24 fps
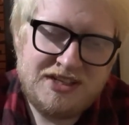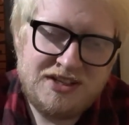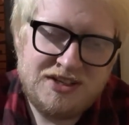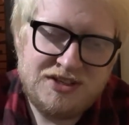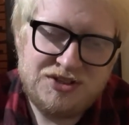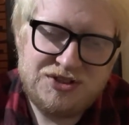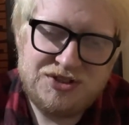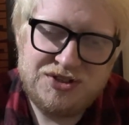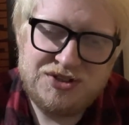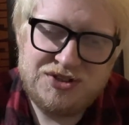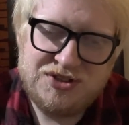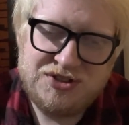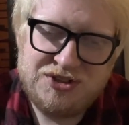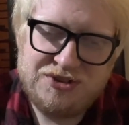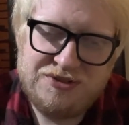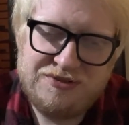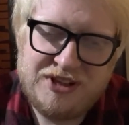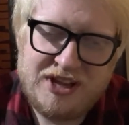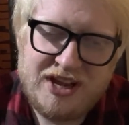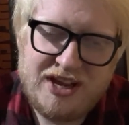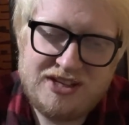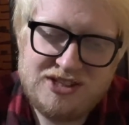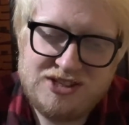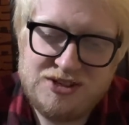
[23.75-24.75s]
There's just stuff
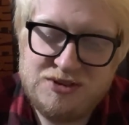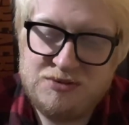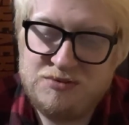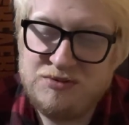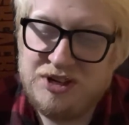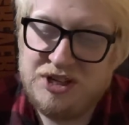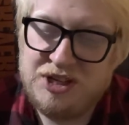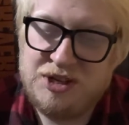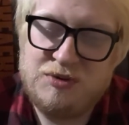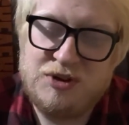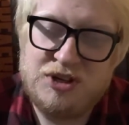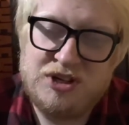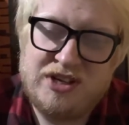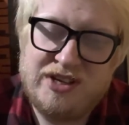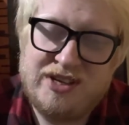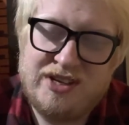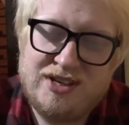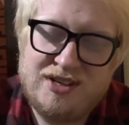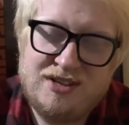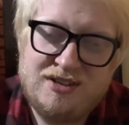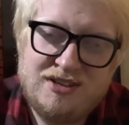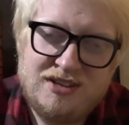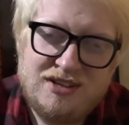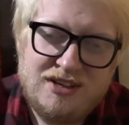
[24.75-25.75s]
that I don't really want to
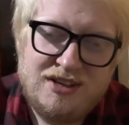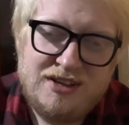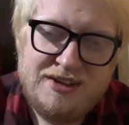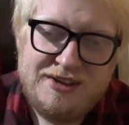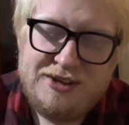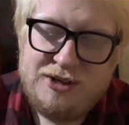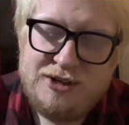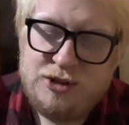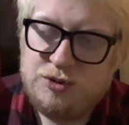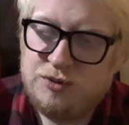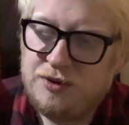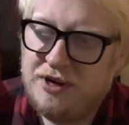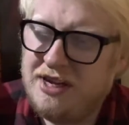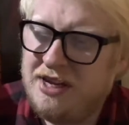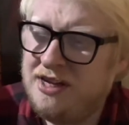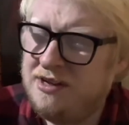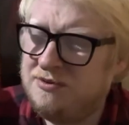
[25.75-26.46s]
drink.